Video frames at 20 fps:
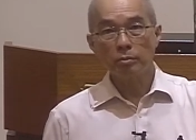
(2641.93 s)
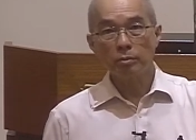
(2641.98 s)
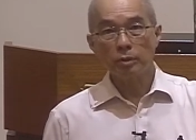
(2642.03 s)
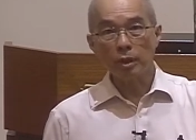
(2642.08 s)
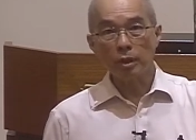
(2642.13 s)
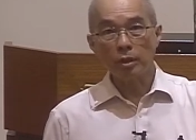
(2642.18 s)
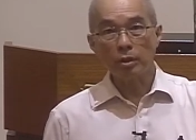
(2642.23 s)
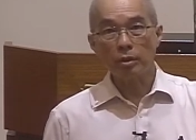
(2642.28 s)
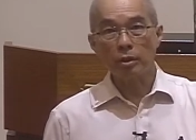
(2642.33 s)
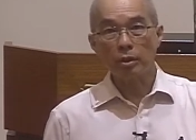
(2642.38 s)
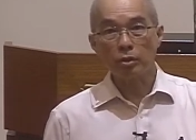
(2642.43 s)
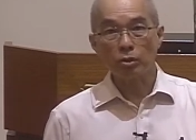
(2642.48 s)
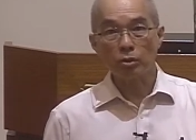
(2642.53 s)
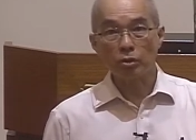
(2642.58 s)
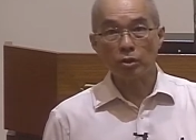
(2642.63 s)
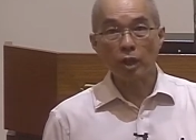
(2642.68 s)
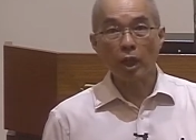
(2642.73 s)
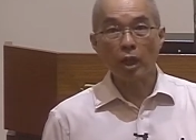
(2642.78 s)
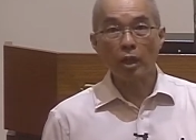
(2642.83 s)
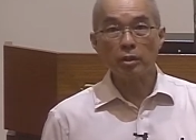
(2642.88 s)
in the
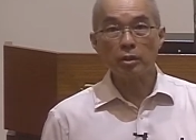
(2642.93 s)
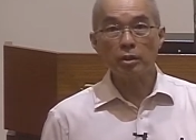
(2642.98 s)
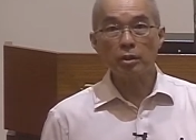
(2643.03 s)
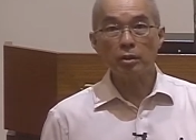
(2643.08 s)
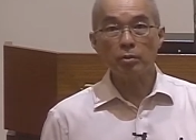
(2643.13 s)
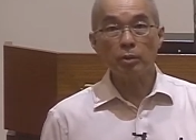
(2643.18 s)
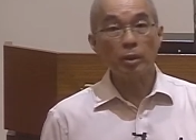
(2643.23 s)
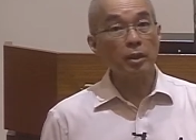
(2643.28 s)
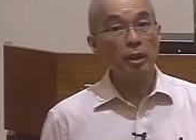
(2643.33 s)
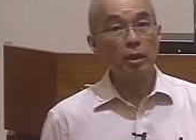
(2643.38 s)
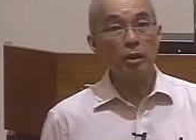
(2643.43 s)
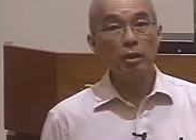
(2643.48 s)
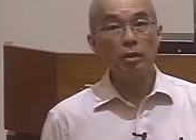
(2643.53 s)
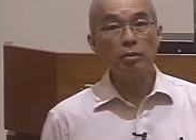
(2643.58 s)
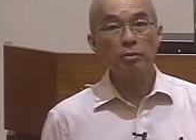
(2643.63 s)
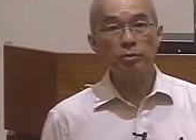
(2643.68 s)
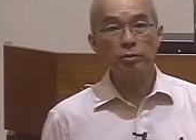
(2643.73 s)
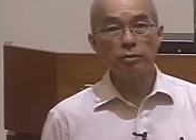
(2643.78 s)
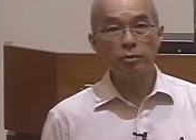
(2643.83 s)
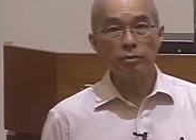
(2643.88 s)
society where they
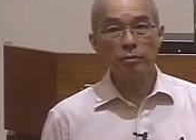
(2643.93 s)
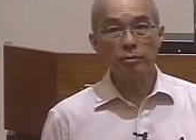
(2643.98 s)
live,